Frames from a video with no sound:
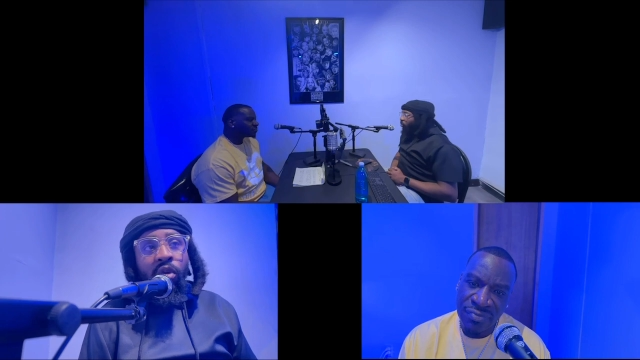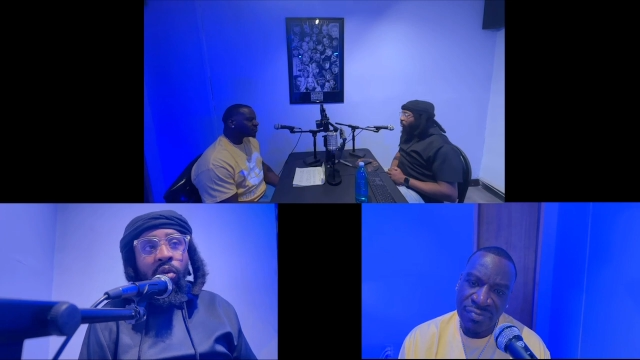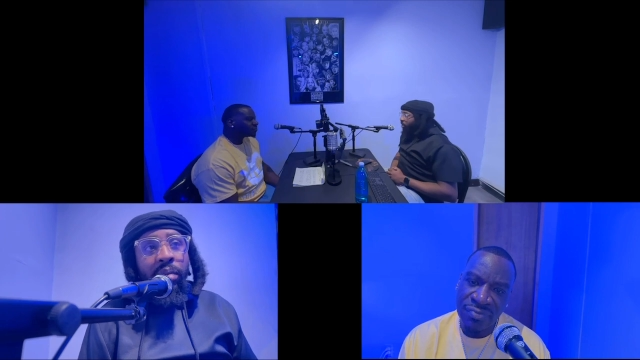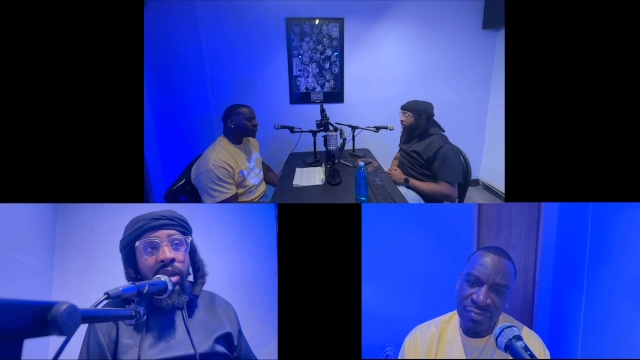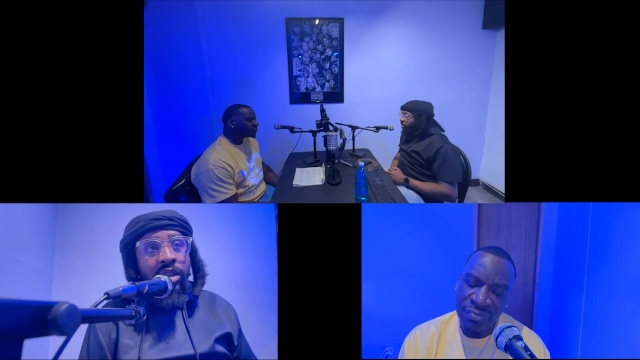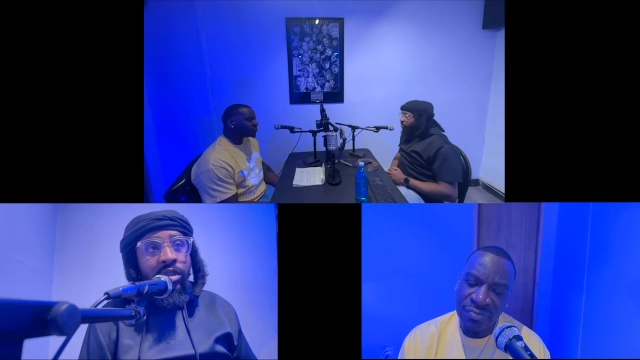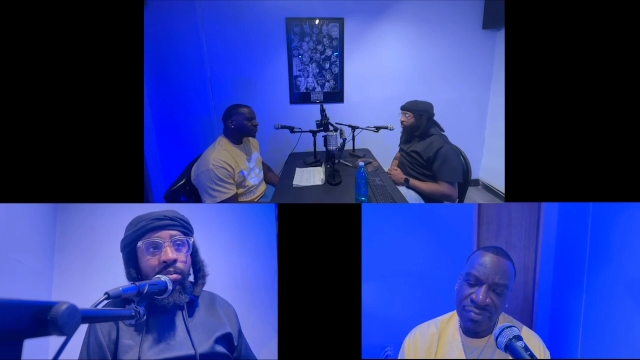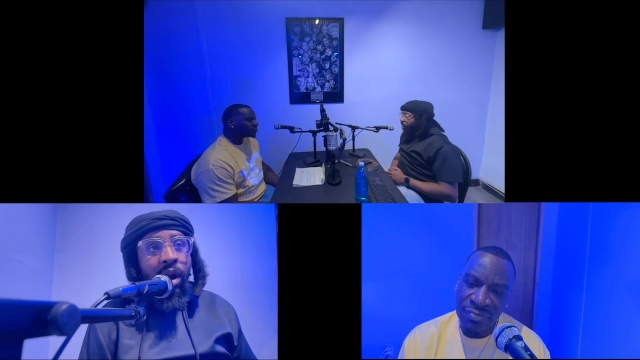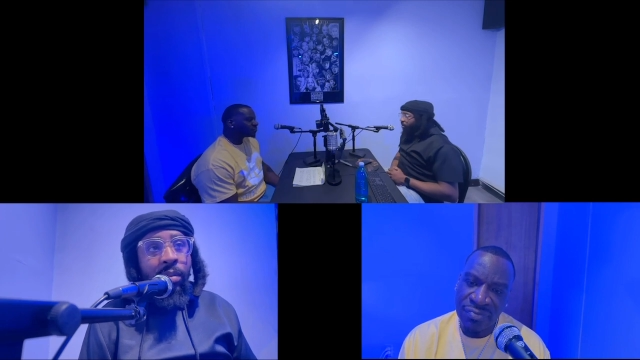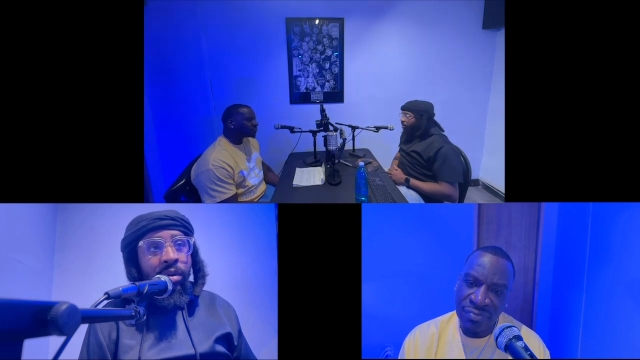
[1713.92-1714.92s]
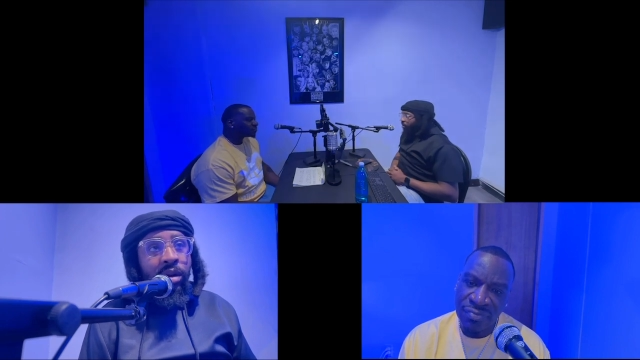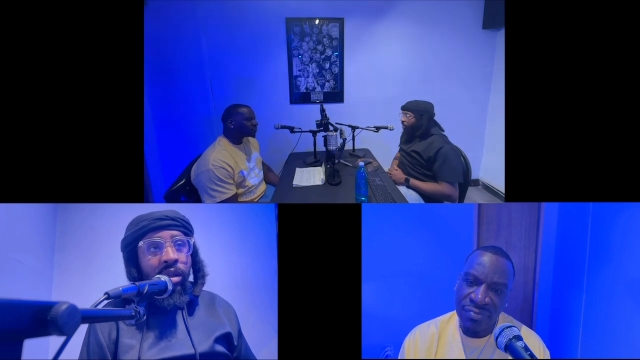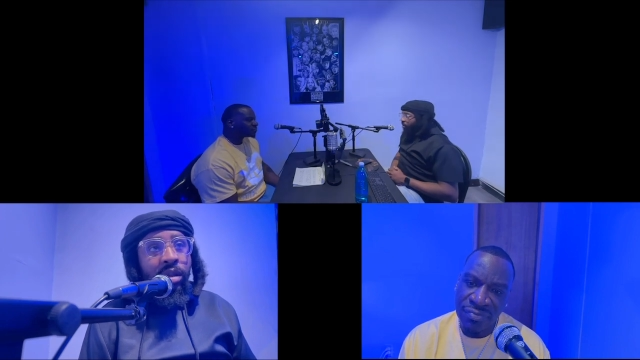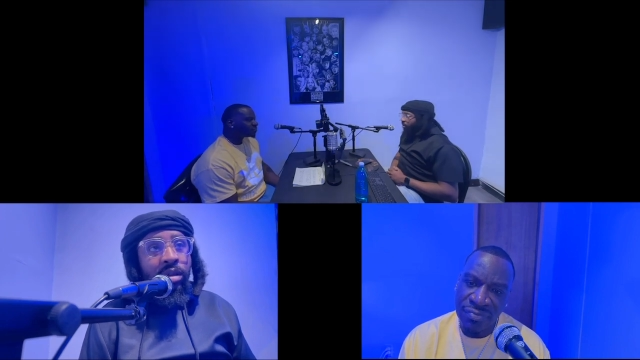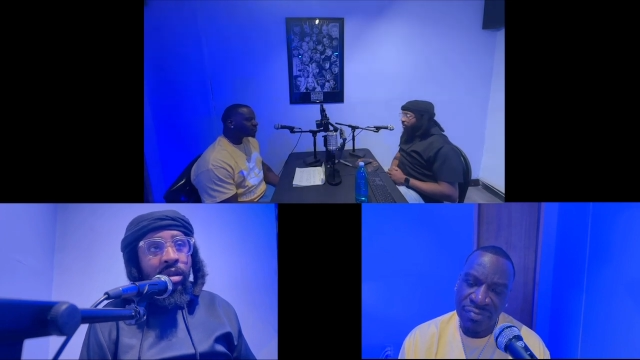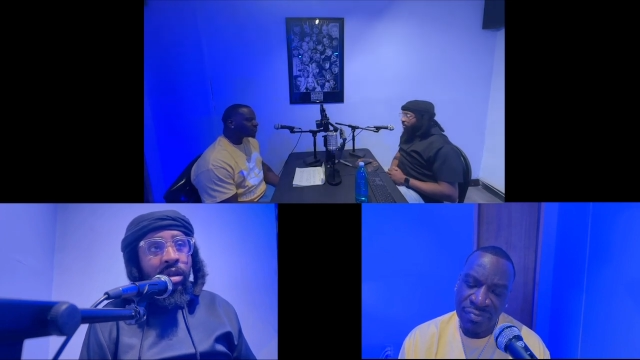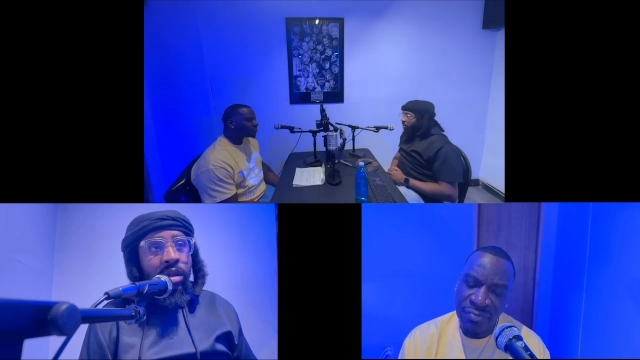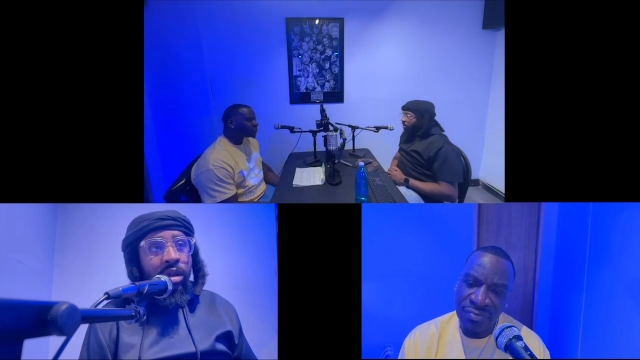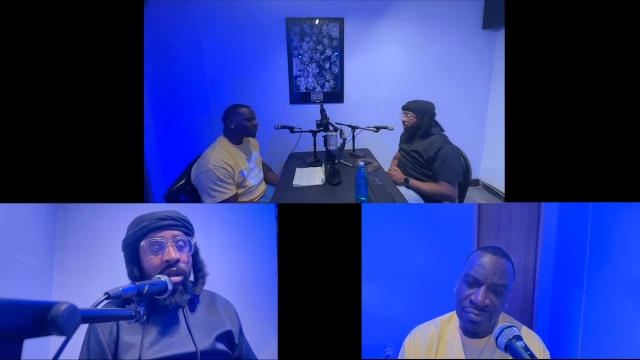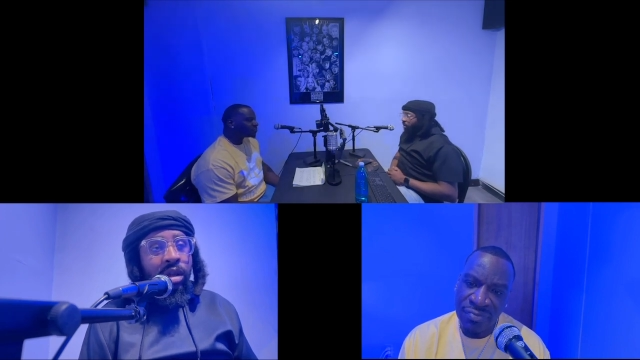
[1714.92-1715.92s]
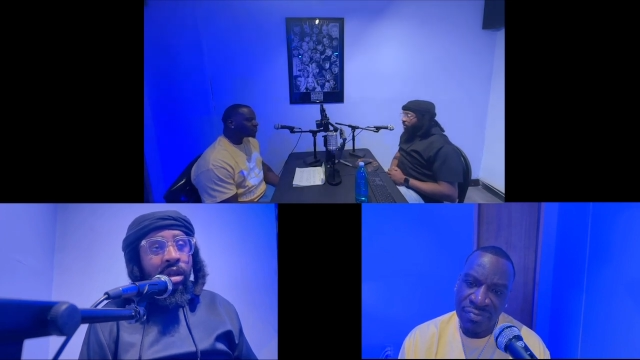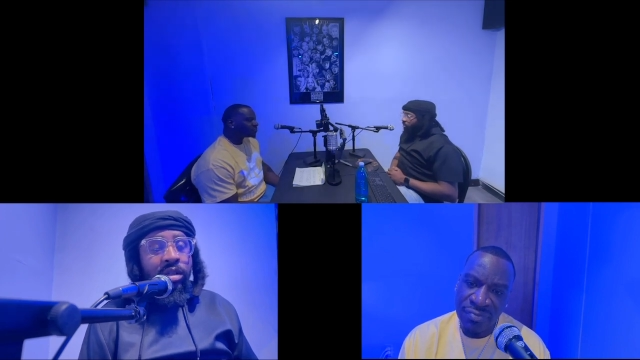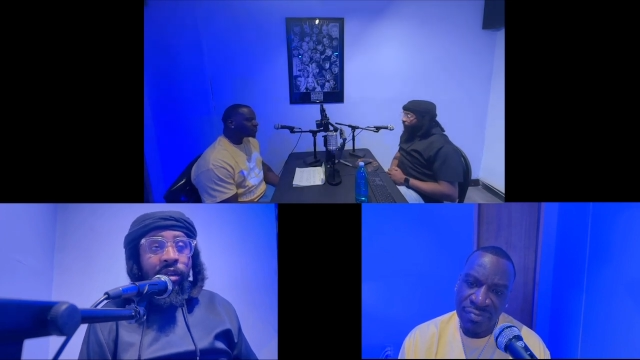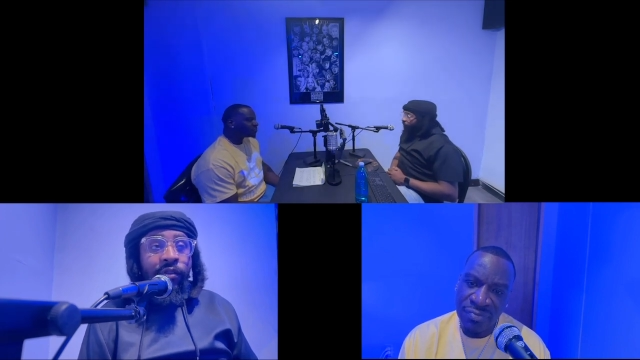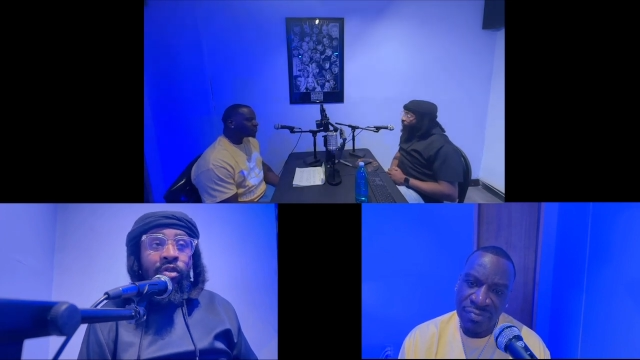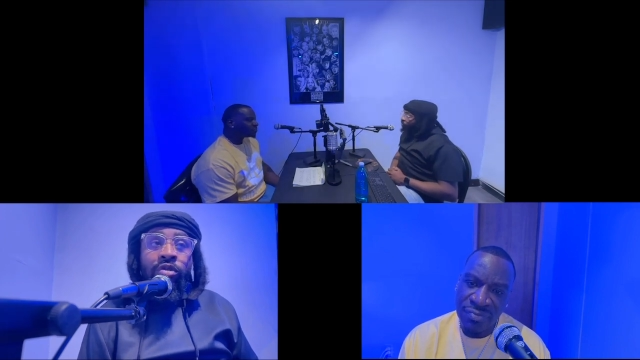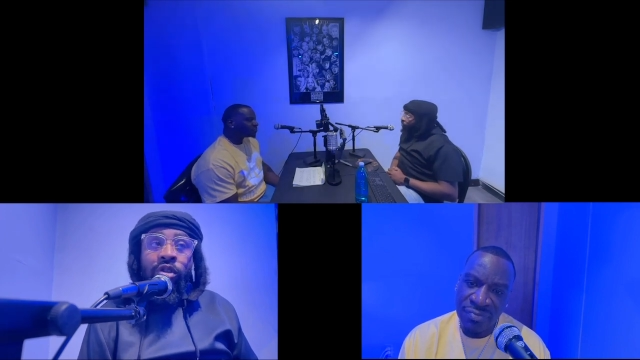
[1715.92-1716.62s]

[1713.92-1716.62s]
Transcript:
Speaker 1: business properly. Mm-hmm. Cause if you was a